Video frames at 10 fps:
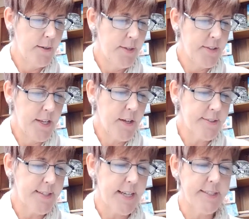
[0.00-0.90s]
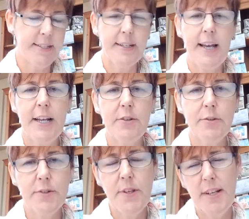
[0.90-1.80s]
in the art sector, and
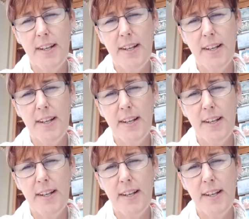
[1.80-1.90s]
also